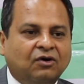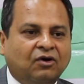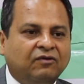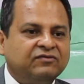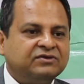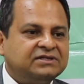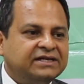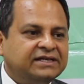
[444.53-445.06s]

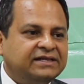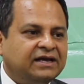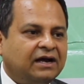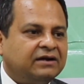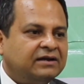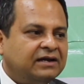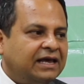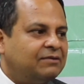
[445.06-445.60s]
obviously the
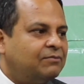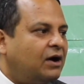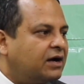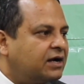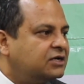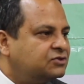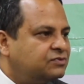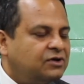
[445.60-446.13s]
underlying
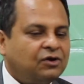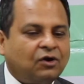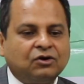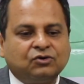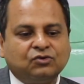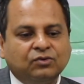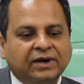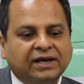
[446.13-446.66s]
markets will
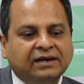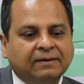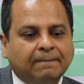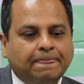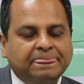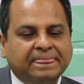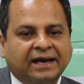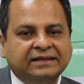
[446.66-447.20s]
not do well,
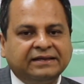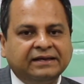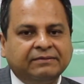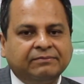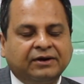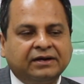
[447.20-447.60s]
I think.